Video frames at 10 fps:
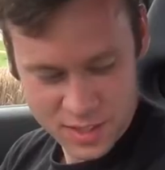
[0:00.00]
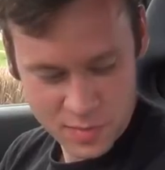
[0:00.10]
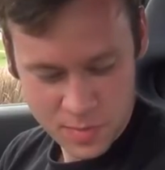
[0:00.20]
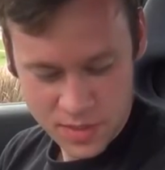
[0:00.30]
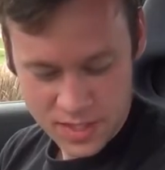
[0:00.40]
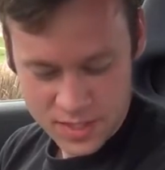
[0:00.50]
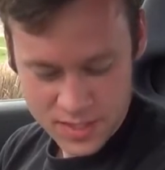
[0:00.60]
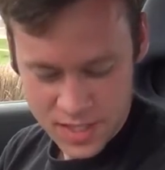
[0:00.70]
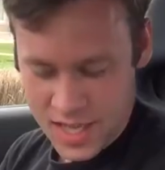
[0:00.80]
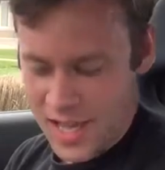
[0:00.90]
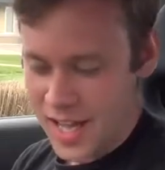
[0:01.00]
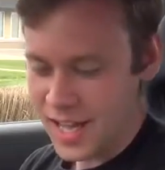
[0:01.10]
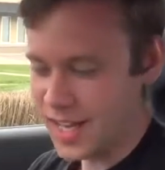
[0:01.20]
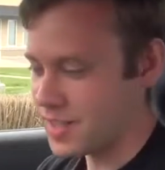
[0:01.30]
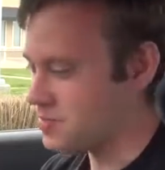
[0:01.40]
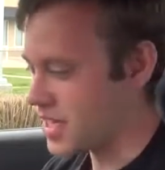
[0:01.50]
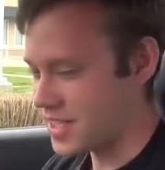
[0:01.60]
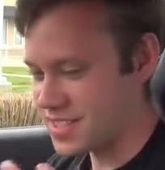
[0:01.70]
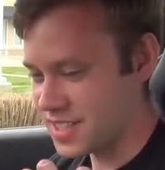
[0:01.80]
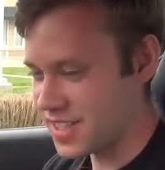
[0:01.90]
should be pretty easy.
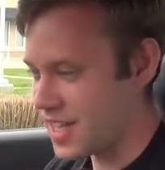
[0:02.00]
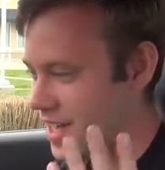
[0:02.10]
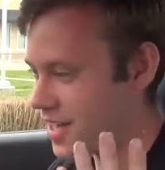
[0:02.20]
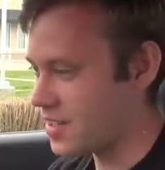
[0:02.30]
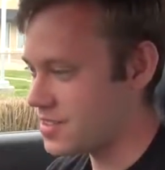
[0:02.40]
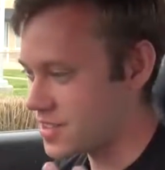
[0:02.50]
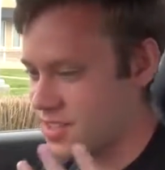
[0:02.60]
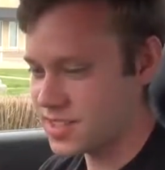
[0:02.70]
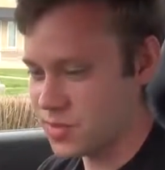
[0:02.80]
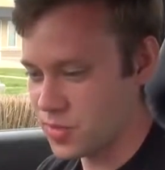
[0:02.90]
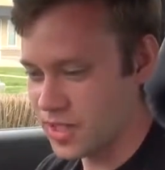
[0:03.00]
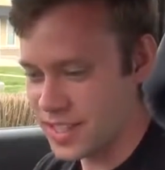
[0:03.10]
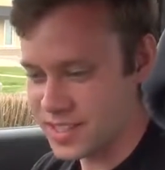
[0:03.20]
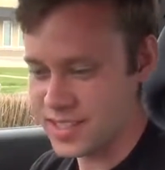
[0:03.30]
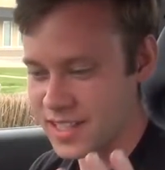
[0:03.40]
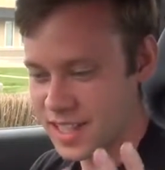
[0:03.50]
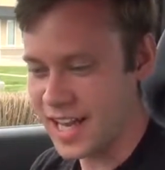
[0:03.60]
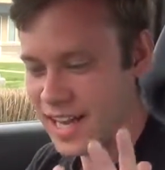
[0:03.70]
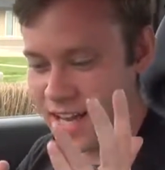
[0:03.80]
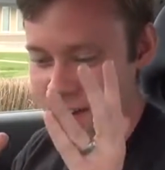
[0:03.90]
Yeah, it's just a really nicely
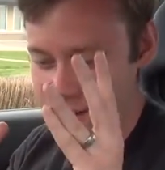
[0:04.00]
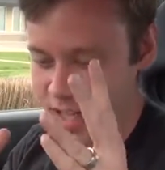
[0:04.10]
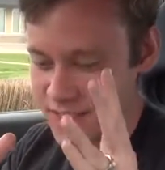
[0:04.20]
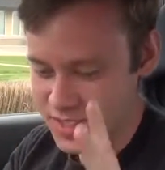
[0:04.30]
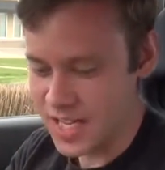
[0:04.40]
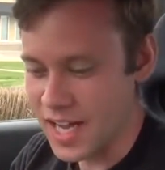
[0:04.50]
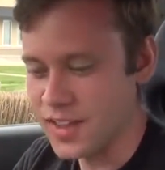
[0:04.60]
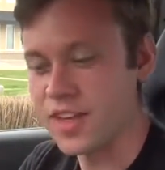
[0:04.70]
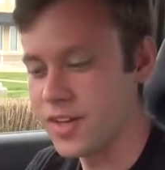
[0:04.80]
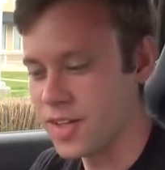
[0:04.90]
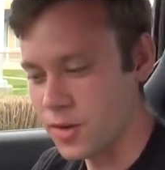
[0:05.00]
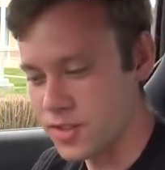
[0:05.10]
laid out design, though. You know,